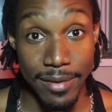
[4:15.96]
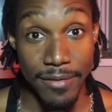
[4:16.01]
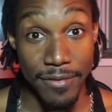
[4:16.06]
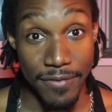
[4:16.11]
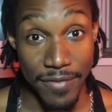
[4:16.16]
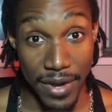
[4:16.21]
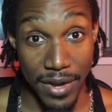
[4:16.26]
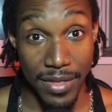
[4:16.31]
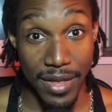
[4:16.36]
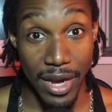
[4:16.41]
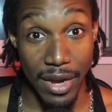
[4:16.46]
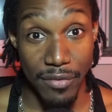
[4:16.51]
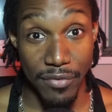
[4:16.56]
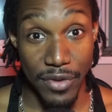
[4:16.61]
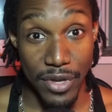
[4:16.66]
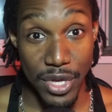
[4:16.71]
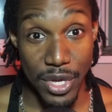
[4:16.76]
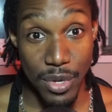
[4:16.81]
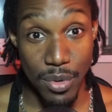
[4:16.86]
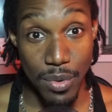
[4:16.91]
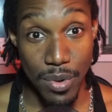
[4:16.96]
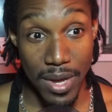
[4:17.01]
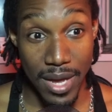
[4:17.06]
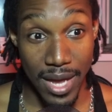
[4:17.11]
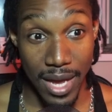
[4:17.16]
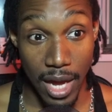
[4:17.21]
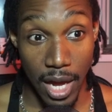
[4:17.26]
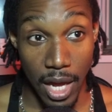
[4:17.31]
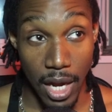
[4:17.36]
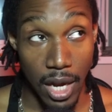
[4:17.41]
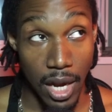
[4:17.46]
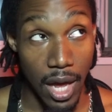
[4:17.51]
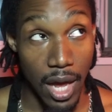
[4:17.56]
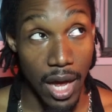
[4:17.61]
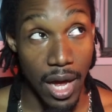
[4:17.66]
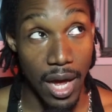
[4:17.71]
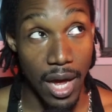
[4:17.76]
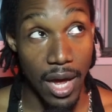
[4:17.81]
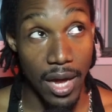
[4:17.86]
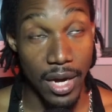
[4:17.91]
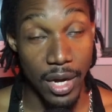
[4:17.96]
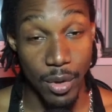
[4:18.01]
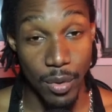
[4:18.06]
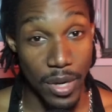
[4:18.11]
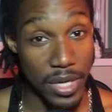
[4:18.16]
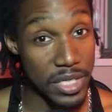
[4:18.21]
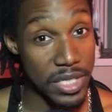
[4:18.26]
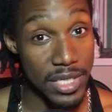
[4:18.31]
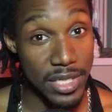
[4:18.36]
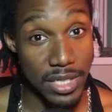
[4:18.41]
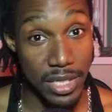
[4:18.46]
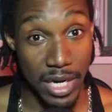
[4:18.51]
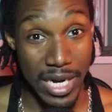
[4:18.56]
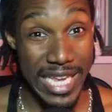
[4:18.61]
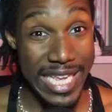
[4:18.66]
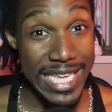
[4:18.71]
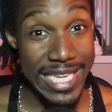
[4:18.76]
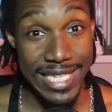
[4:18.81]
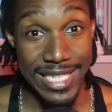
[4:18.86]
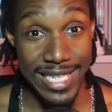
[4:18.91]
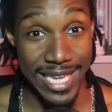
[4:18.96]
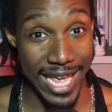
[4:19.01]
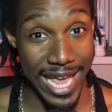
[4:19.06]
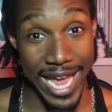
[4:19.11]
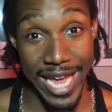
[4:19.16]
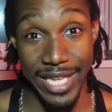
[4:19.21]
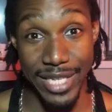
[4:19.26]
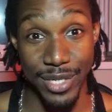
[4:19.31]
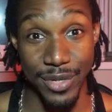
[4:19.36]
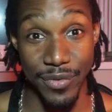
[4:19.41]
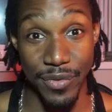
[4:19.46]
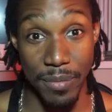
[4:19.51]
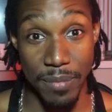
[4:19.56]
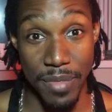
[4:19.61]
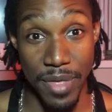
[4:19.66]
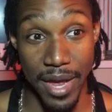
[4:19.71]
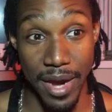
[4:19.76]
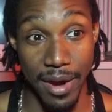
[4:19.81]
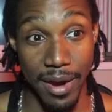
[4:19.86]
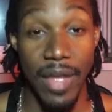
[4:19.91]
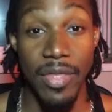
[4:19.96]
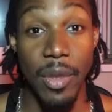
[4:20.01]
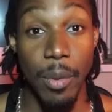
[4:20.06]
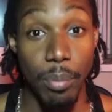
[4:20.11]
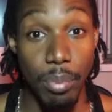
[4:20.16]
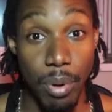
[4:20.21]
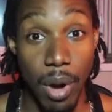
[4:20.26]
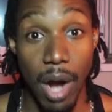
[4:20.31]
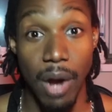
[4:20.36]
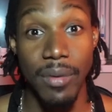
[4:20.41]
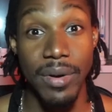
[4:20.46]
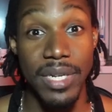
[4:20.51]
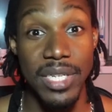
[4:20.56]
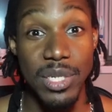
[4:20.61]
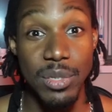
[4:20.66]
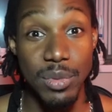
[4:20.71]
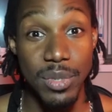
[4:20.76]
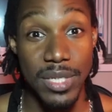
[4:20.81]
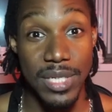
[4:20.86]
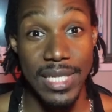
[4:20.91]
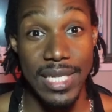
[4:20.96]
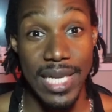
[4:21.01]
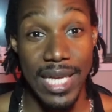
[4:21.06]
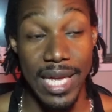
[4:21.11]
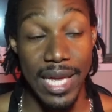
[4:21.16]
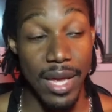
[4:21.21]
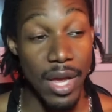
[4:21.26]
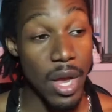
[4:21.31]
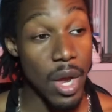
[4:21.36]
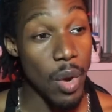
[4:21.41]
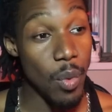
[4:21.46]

figure that out for you. A lot of questions are easy to answer from there, and the progress you will see